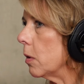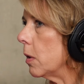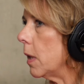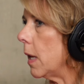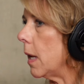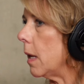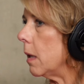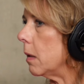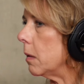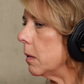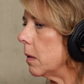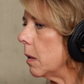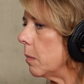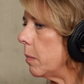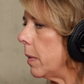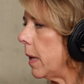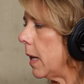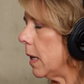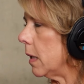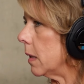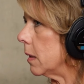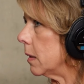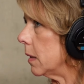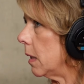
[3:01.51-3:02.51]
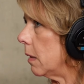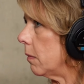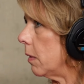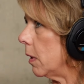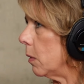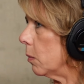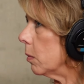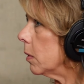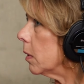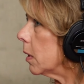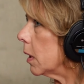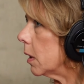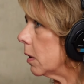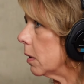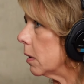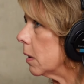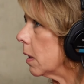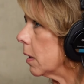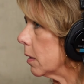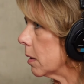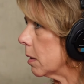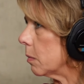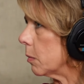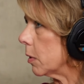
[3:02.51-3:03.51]
that the bank is giving really good
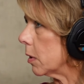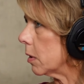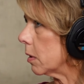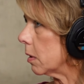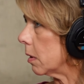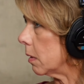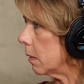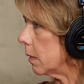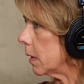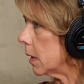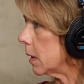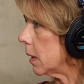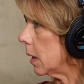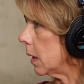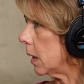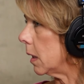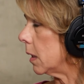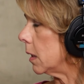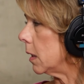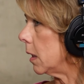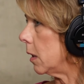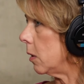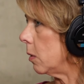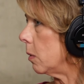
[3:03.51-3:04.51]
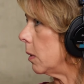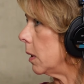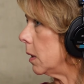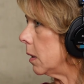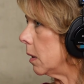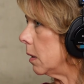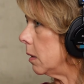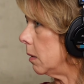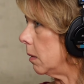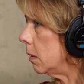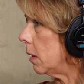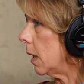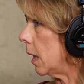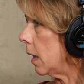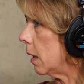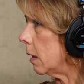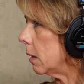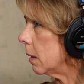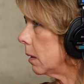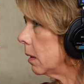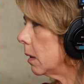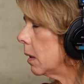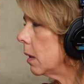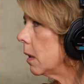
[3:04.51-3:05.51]
customer service and continuing to do
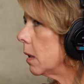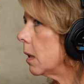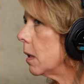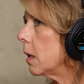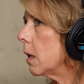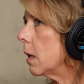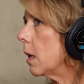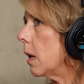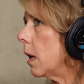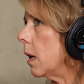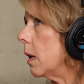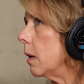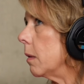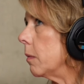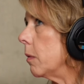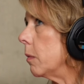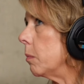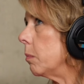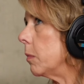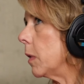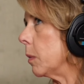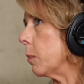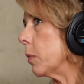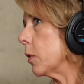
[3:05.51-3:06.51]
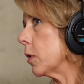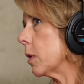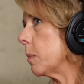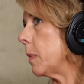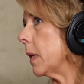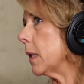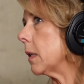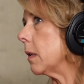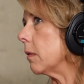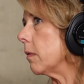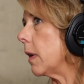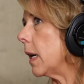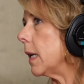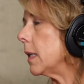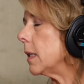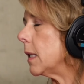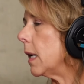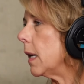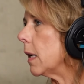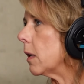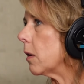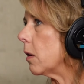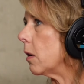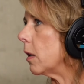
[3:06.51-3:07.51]
that. The perspective I
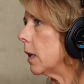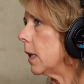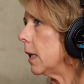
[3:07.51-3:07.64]
take on